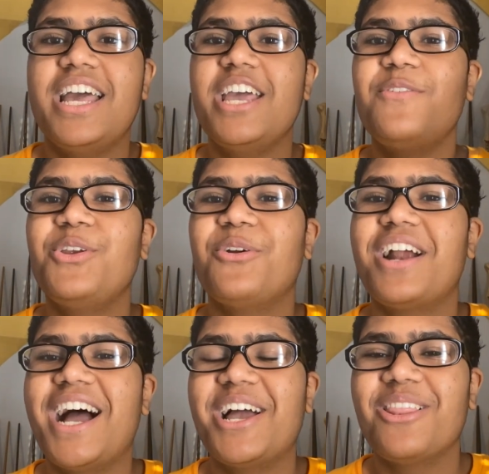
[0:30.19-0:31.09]
If you're new here,
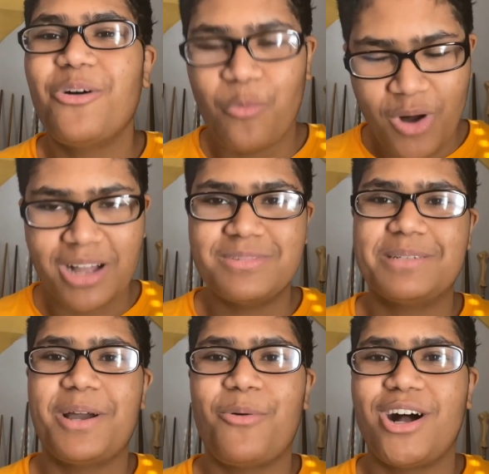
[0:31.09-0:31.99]
hi, hello, welcome
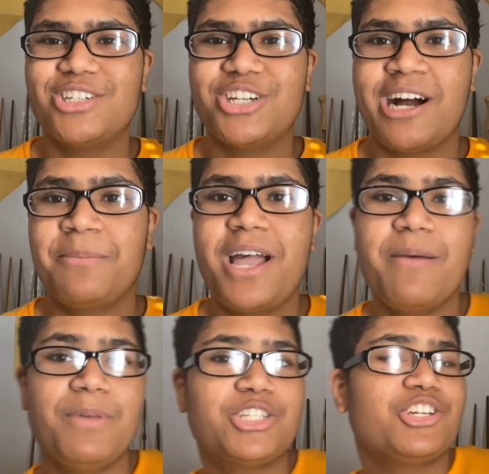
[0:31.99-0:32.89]
to my wand shop.
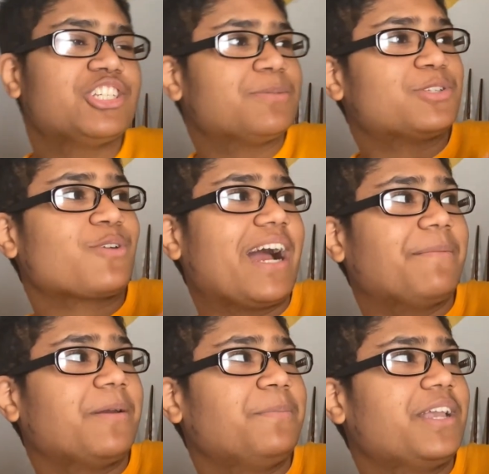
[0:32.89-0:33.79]
Make sure to
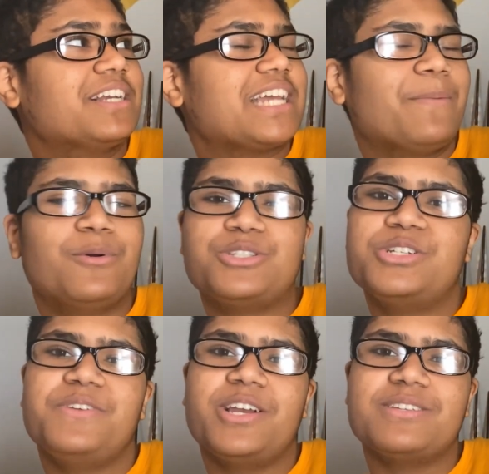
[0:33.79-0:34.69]
subscribe because I post
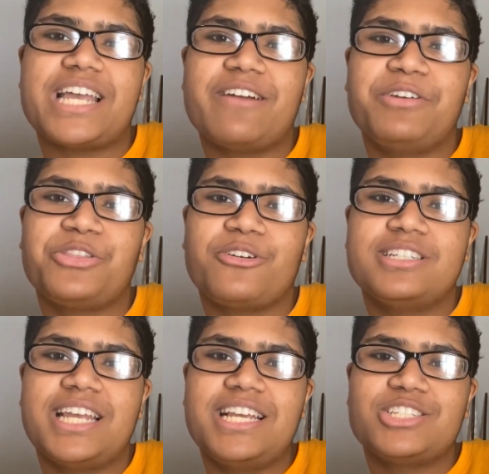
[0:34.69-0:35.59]
new videos every
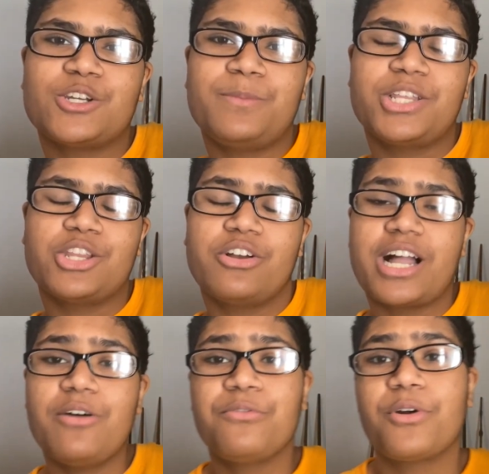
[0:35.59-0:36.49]
Thursday, so be on the
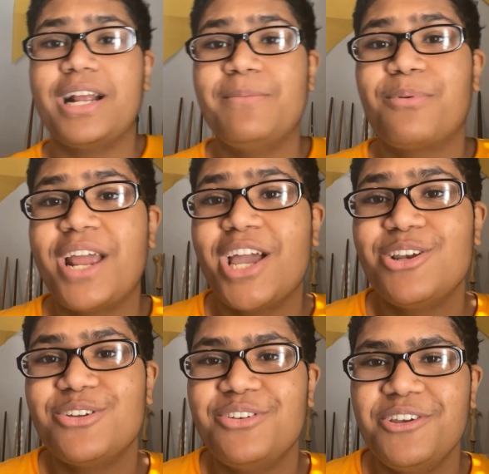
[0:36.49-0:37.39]
lookout for a
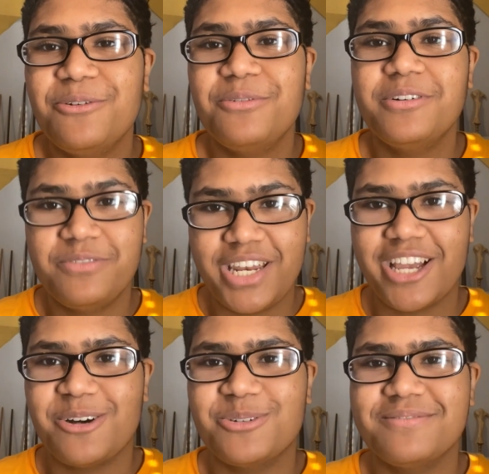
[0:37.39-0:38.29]
brand new
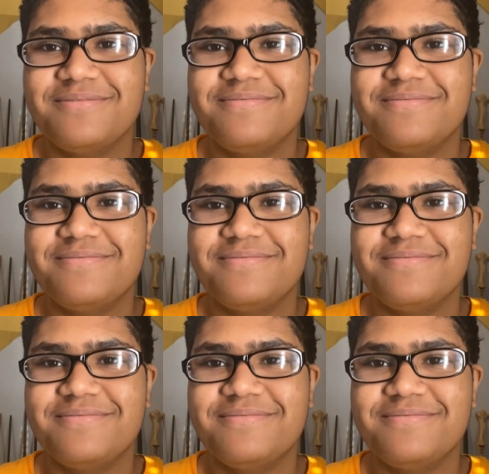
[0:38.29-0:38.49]
video.